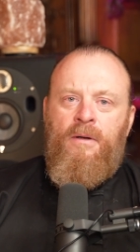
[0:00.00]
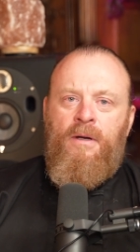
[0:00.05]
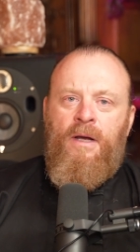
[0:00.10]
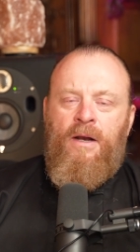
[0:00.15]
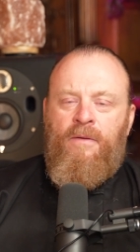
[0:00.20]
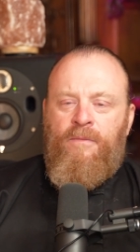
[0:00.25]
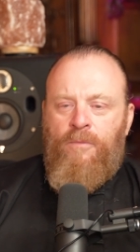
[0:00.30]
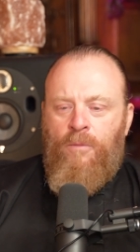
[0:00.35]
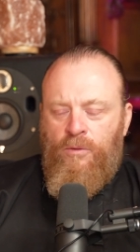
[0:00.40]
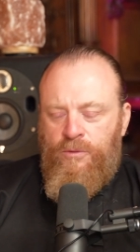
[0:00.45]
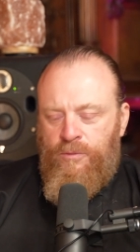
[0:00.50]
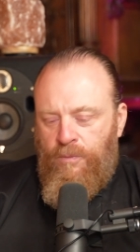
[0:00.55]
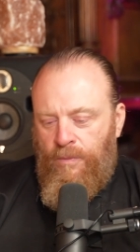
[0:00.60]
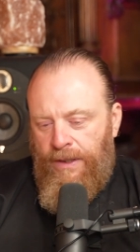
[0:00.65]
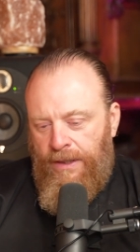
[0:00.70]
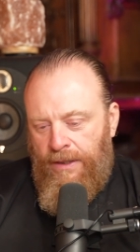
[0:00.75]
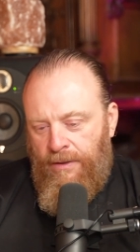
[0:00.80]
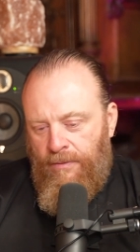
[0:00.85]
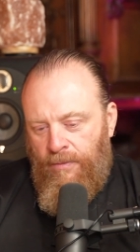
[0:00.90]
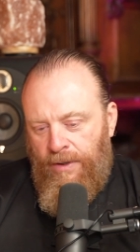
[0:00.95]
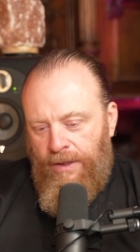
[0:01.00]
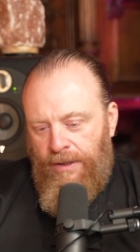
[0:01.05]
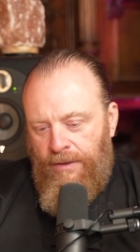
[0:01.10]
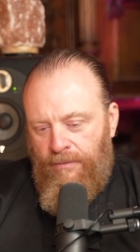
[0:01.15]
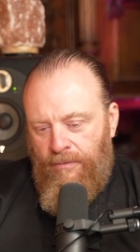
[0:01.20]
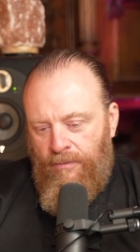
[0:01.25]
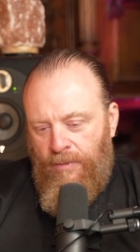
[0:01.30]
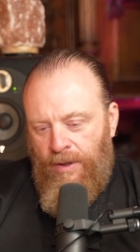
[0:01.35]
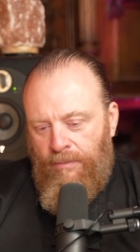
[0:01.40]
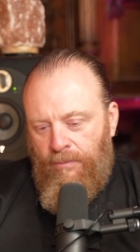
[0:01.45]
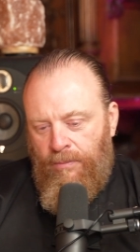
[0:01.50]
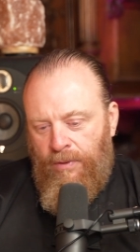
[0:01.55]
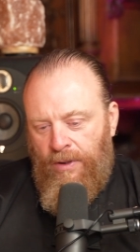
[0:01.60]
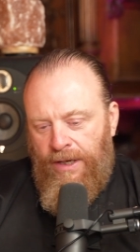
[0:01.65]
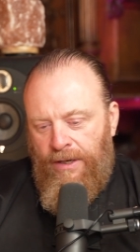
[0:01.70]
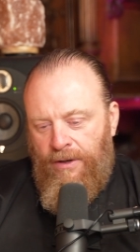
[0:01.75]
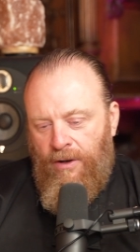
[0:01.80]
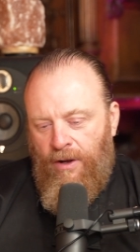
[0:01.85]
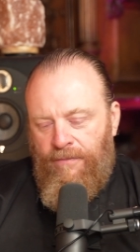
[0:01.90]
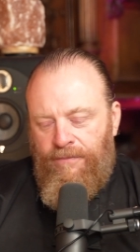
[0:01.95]
And of course we
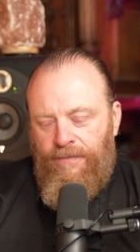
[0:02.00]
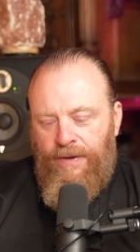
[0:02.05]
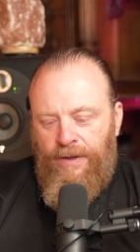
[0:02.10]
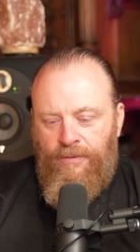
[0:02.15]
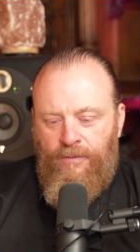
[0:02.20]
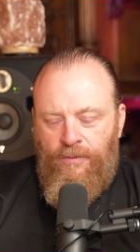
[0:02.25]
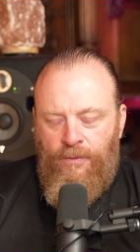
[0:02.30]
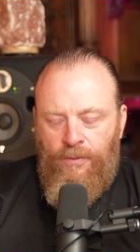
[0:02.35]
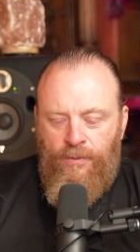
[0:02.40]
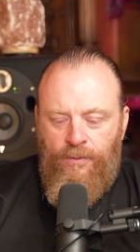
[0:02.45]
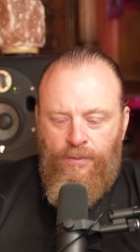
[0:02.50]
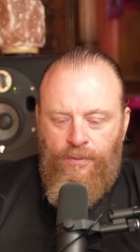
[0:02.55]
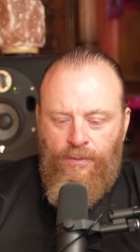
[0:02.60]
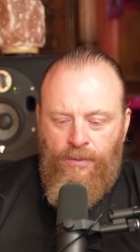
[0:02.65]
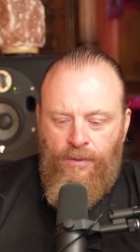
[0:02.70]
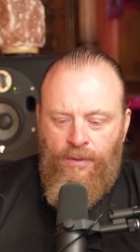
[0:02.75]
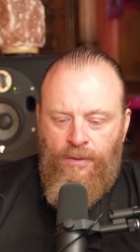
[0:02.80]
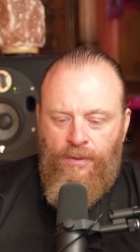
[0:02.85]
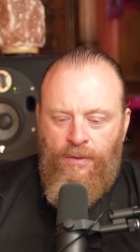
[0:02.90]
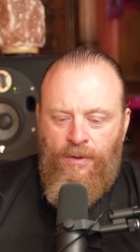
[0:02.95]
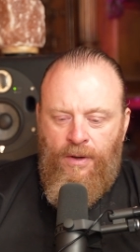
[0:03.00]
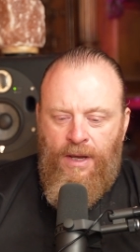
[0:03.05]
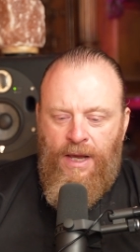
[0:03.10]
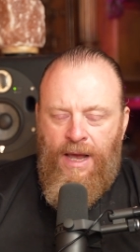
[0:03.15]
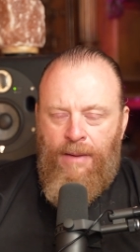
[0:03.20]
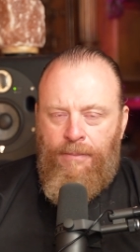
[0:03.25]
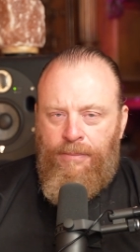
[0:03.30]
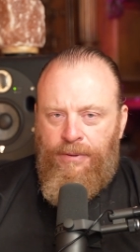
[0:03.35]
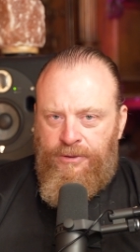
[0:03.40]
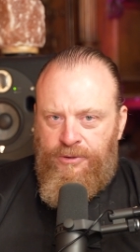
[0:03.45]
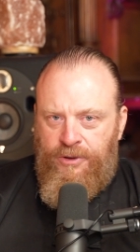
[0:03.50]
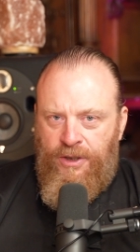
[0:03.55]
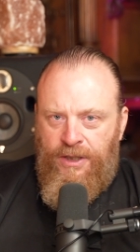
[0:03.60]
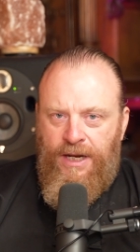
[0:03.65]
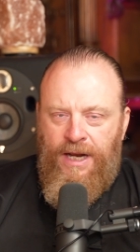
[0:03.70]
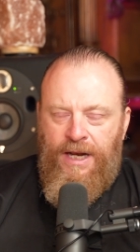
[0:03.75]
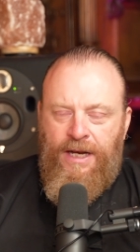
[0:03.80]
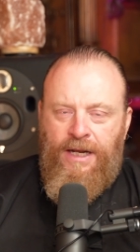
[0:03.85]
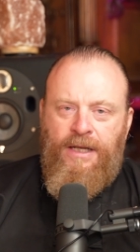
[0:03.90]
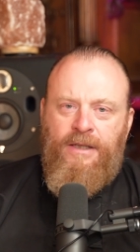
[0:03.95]
bleed off into
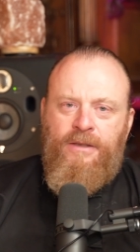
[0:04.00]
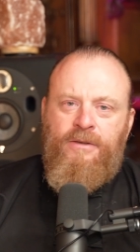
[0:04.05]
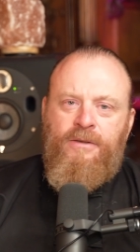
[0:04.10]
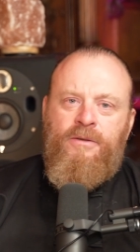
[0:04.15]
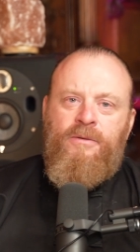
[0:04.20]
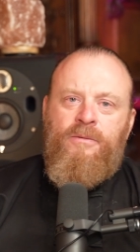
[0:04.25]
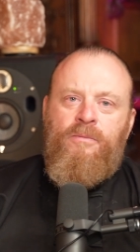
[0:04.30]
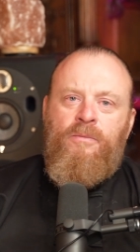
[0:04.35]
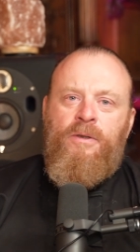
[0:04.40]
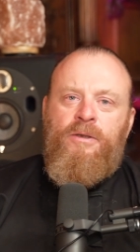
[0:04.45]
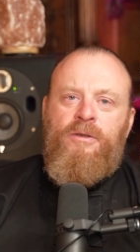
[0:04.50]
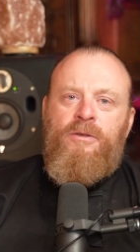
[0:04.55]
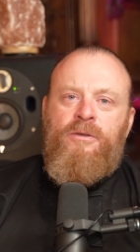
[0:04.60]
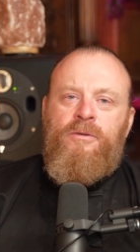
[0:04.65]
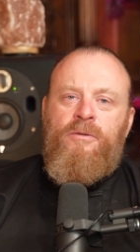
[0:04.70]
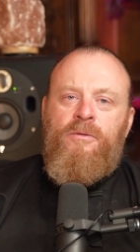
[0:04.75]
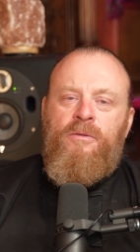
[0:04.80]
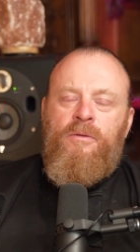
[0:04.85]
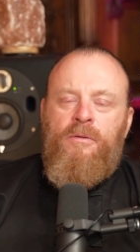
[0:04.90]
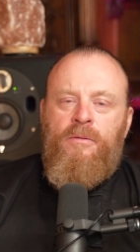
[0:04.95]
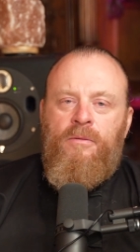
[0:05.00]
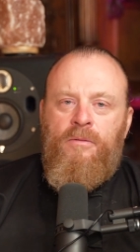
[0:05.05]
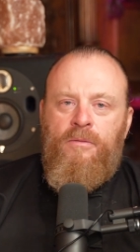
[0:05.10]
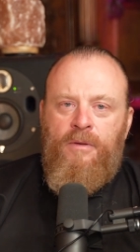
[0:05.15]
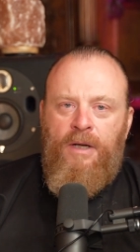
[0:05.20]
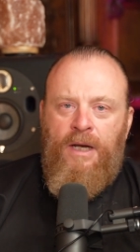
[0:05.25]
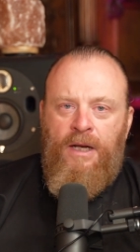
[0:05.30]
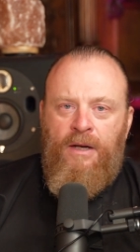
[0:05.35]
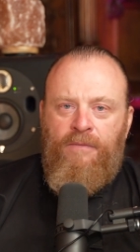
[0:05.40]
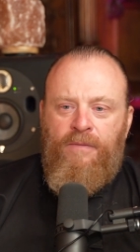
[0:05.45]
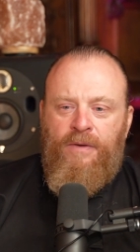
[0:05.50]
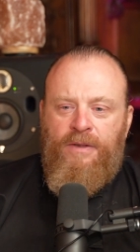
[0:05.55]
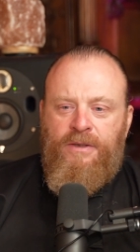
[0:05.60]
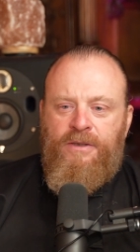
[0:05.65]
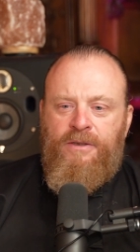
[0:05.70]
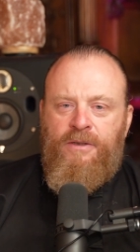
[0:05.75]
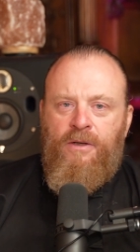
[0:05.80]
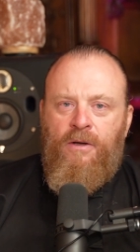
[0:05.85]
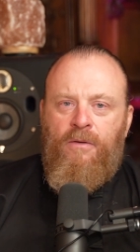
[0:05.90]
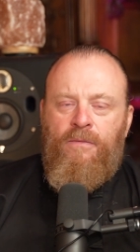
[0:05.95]
epigenetics, which in of
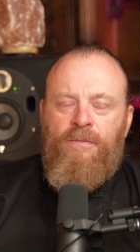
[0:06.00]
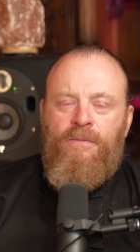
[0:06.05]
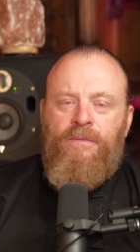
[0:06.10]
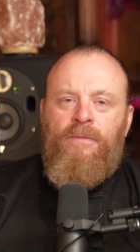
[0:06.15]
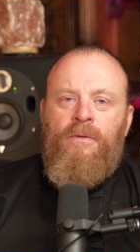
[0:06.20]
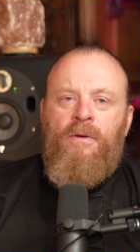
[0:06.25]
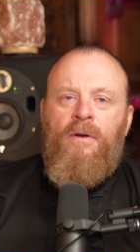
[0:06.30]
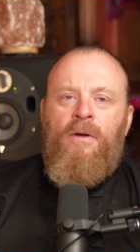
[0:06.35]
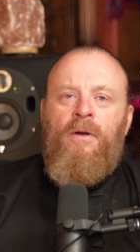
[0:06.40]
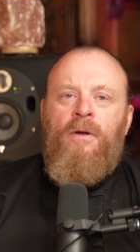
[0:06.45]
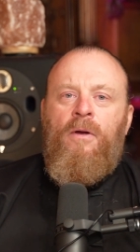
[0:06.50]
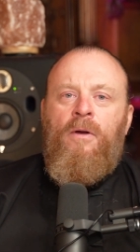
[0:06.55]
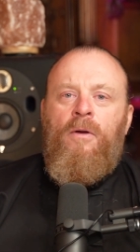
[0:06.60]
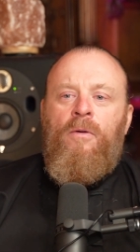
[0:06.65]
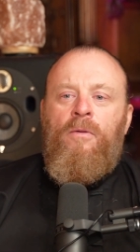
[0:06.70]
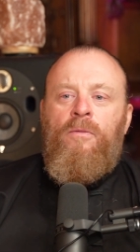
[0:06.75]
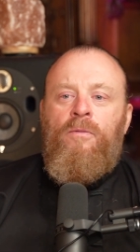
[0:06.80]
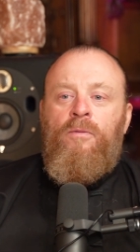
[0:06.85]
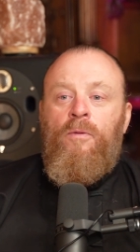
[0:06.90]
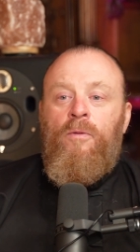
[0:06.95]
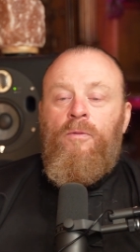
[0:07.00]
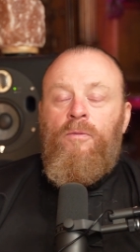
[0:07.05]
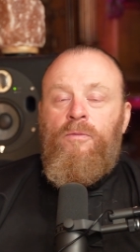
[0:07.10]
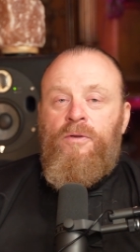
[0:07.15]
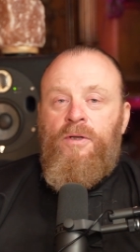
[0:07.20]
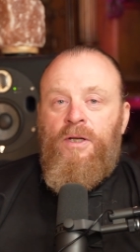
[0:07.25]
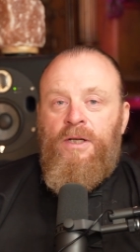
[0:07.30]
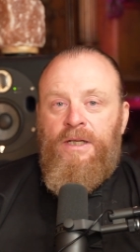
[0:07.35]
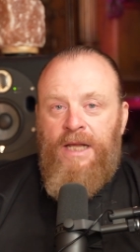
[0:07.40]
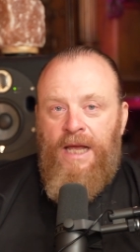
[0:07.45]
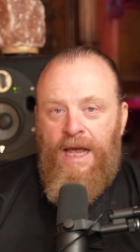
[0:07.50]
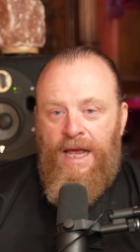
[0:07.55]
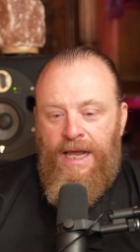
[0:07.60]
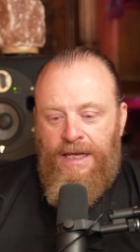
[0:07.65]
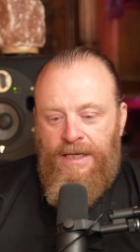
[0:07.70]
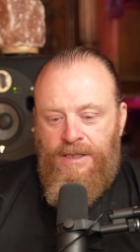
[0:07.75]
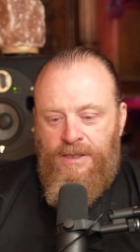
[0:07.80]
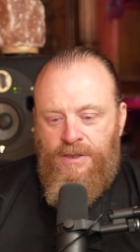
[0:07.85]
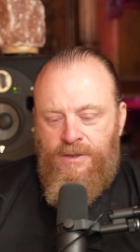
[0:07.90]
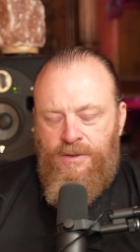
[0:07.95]
itself, through
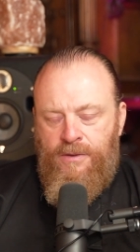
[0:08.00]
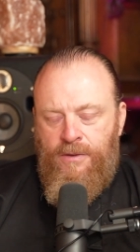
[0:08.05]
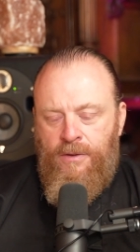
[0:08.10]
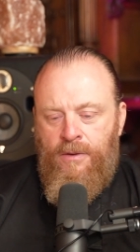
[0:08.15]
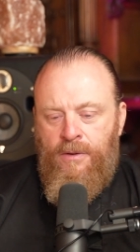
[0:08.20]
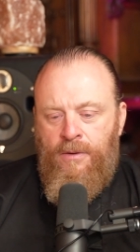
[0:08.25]
today's